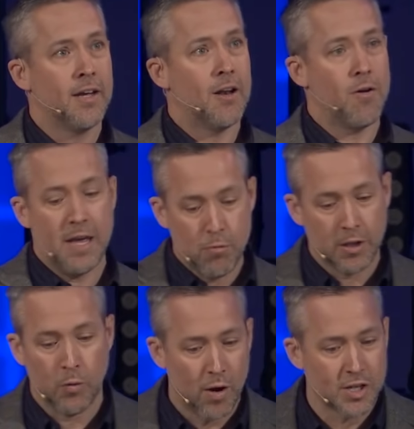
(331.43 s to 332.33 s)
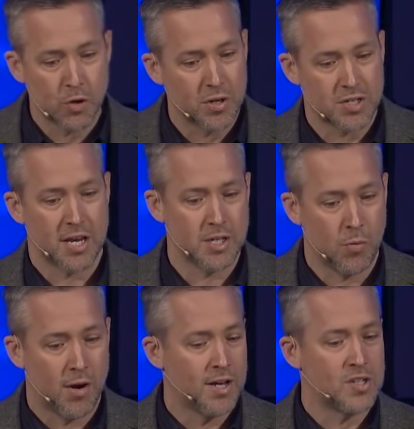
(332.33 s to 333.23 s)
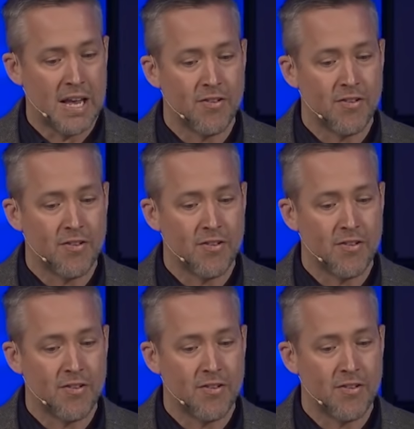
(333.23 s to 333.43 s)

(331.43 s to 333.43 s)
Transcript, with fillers: you know, he really was who he says he was.